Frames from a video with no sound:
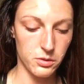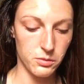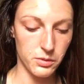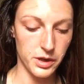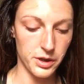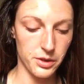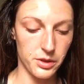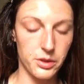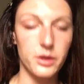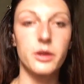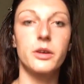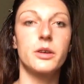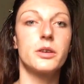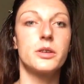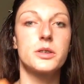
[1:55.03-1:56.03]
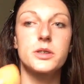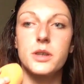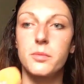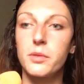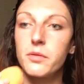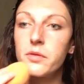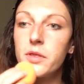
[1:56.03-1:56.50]
with
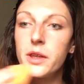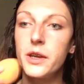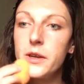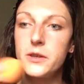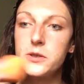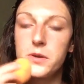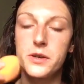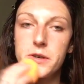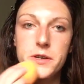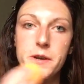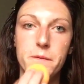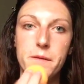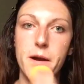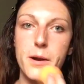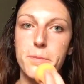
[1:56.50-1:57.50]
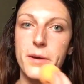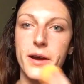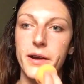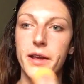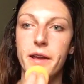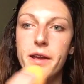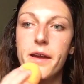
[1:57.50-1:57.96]
some of the Giorgio
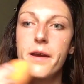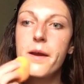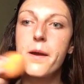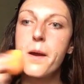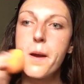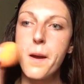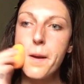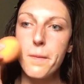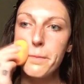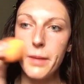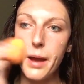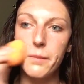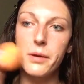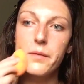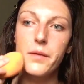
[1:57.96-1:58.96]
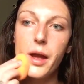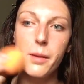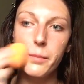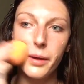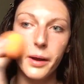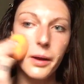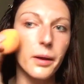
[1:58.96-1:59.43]
Armani Power
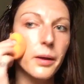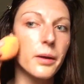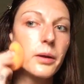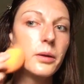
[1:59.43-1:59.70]
Fabric.